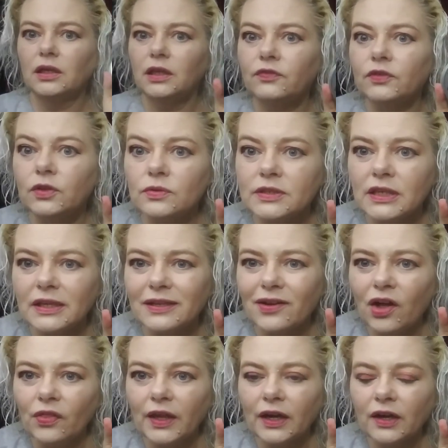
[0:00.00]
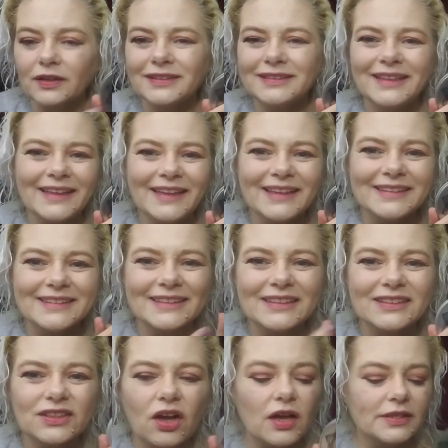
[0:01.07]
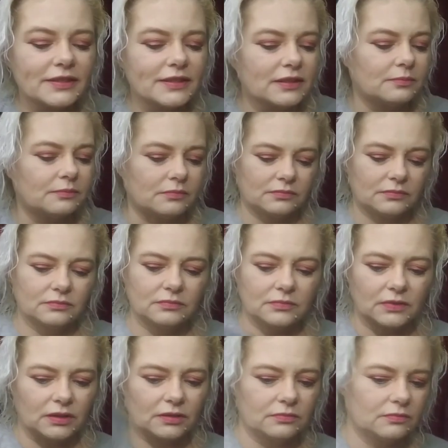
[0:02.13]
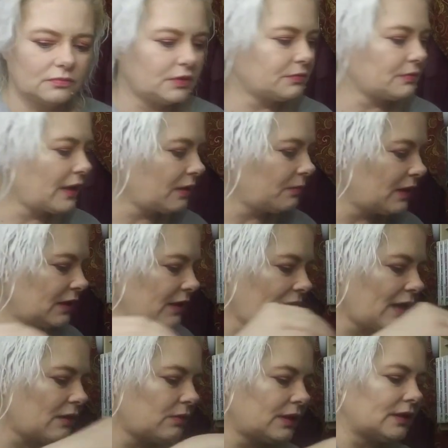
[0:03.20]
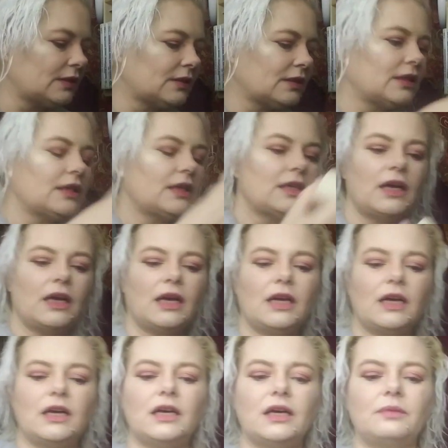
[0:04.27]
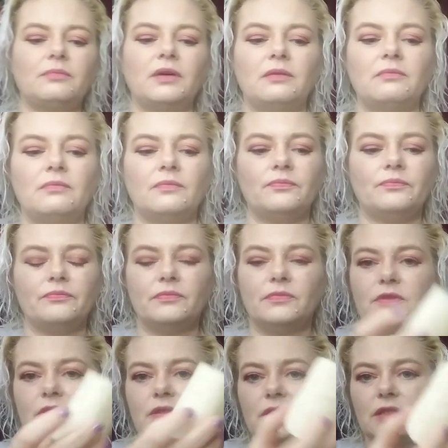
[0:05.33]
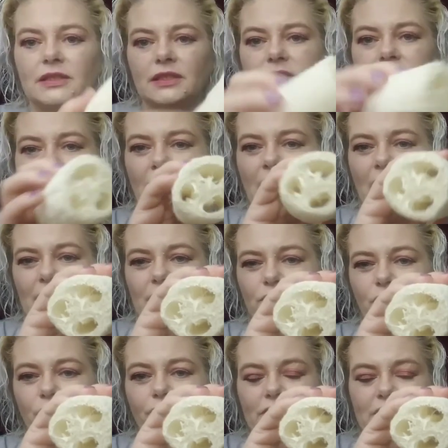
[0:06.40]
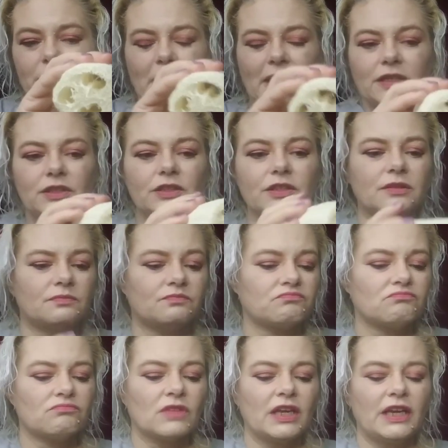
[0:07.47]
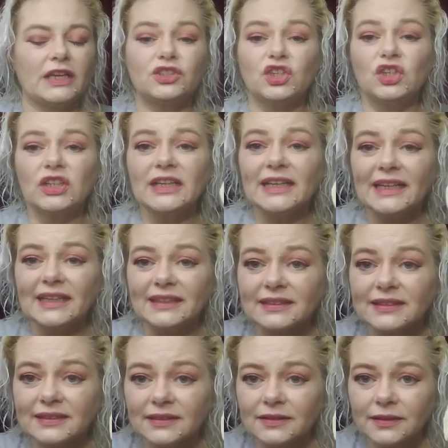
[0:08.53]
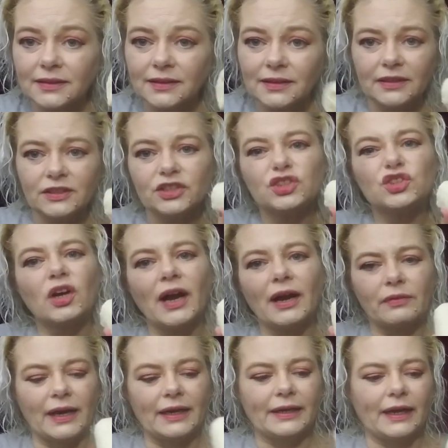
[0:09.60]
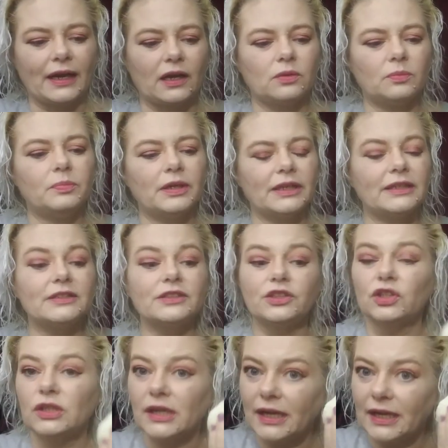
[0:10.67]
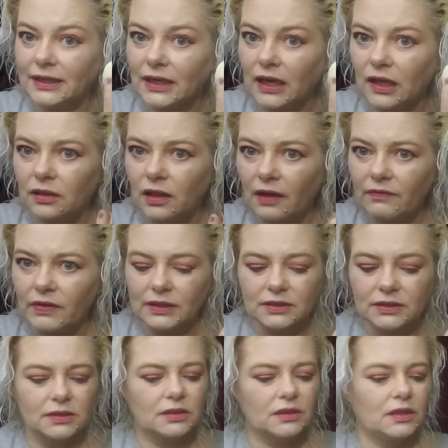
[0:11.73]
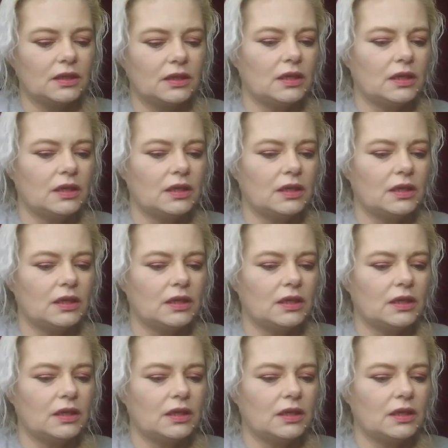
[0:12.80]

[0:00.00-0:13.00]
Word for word: if you see it on there get it it's awesome I recommend that one um this is that loofah sponge it's great it's dry right now but it's great I love it